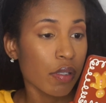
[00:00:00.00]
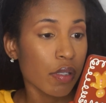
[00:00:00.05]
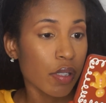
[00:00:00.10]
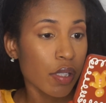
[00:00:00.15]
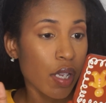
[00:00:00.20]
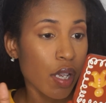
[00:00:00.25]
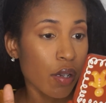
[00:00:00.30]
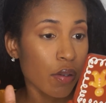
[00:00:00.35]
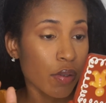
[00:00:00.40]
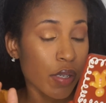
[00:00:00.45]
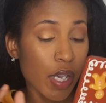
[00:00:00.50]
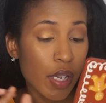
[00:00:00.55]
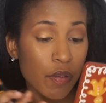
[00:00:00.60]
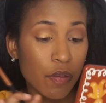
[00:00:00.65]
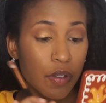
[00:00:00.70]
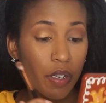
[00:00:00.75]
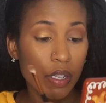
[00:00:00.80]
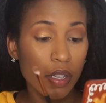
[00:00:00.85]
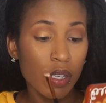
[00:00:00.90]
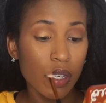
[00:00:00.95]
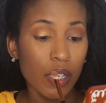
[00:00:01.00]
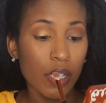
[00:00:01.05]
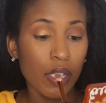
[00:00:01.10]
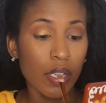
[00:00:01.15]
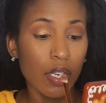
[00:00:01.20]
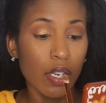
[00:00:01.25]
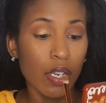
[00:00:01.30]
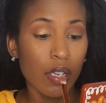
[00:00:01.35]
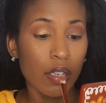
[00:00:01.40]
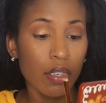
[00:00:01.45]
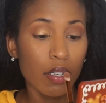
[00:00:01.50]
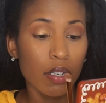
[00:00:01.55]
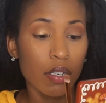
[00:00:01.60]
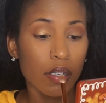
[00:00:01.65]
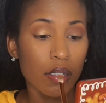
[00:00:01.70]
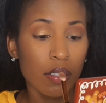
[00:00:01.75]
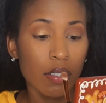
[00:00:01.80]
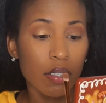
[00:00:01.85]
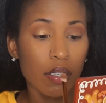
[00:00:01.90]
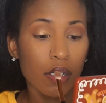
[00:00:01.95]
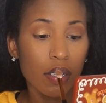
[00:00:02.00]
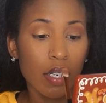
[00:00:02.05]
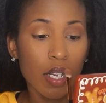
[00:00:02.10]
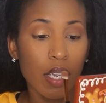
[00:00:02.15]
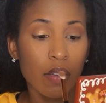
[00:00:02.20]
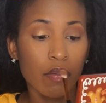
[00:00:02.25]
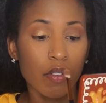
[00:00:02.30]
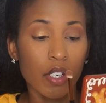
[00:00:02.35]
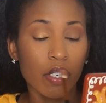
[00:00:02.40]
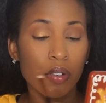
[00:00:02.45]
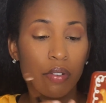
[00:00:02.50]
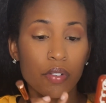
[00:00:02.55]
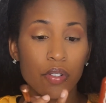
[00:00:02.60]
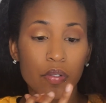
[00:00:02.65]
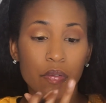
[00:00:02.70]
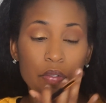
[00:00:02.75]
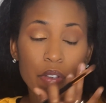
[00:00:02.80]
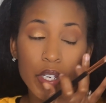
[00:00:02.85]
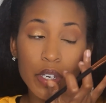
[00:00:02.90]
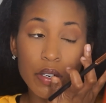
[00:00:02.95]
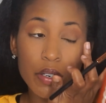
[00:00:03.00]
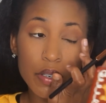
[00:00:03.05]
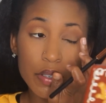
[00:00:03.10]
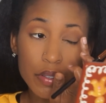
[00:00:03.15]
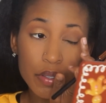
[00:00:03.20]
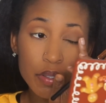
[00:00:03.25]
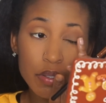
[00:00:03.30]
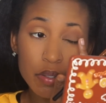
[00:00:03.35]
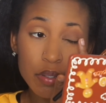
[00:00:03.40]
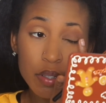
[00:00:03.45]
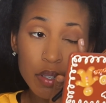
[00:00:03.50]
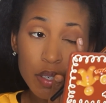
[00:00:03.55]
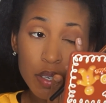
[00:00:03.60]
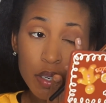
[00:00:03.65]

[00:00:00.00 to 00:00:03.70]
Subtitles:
So definitely gonna have to use your fingers,